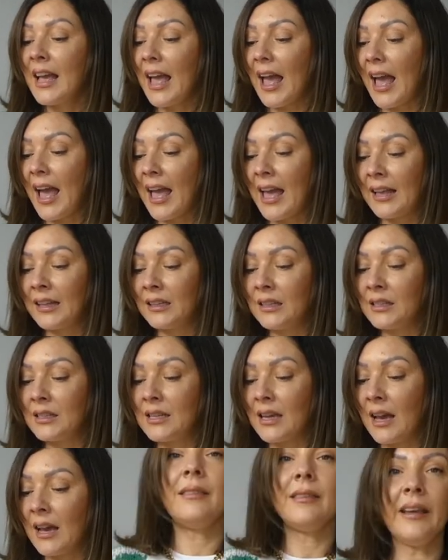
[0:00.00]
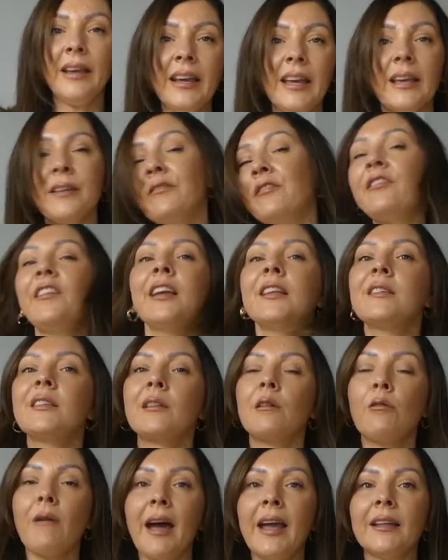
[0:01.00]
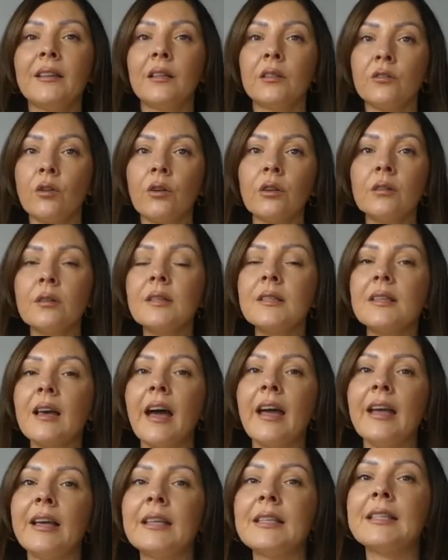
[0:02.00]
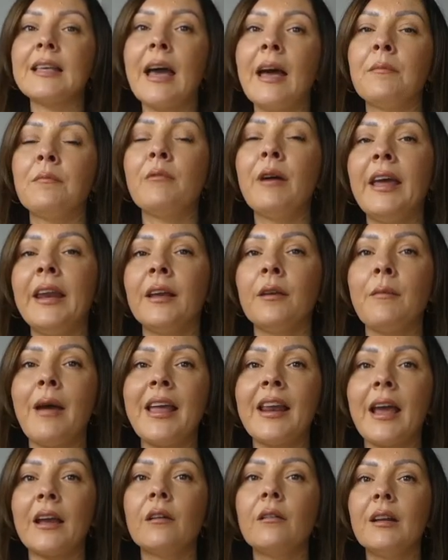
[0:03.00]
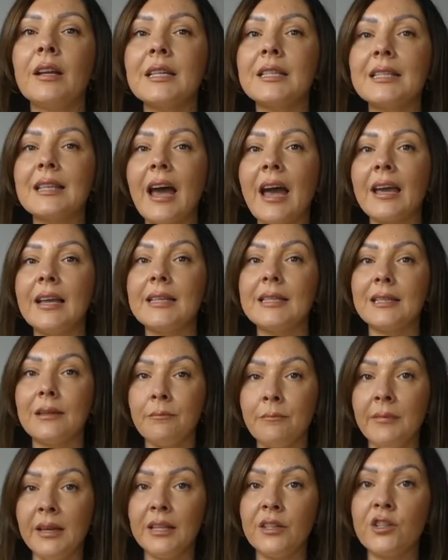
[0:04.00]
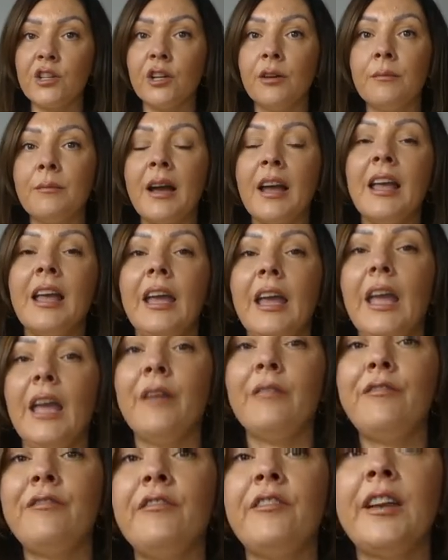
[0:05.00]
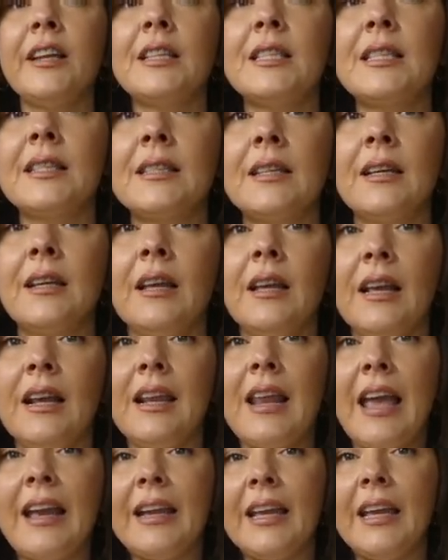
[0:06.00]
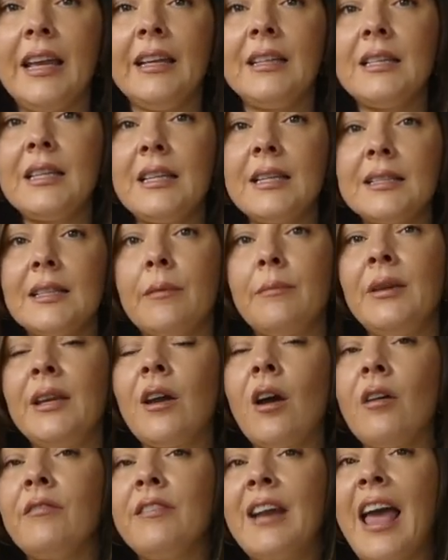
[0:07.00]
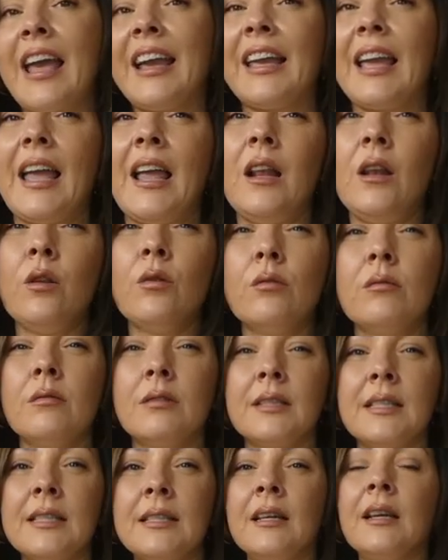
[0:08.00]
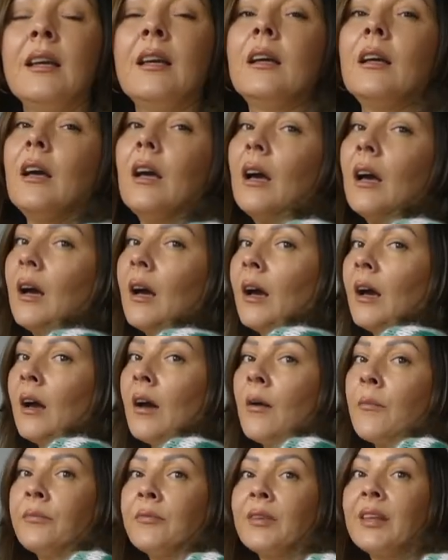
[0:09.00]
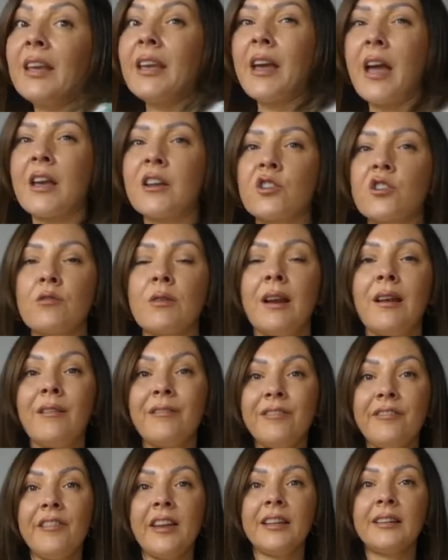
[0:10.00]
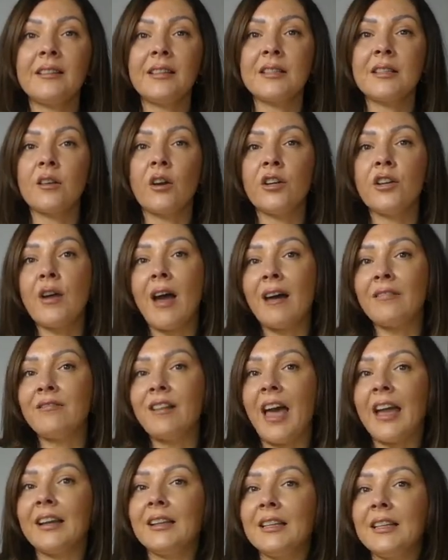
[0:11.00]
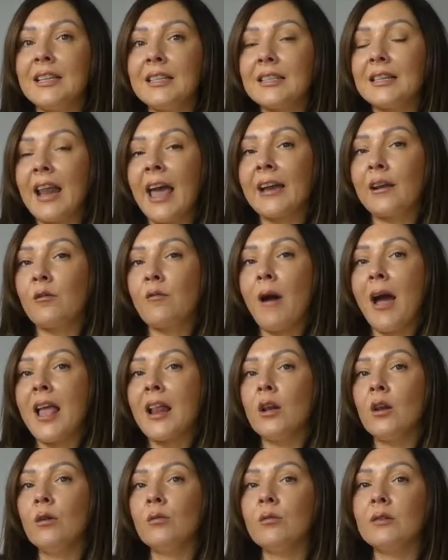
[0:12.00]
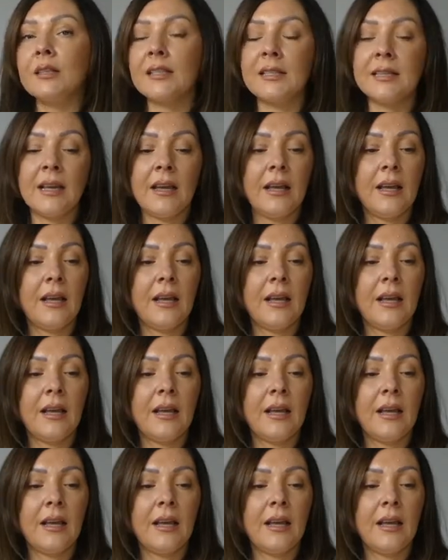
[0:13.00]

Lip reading: and I think it fits quite true to size. I'm wearing my regular size medium. It fits, like, it is a bit of like a loose casual fit, so you have like this like quite loose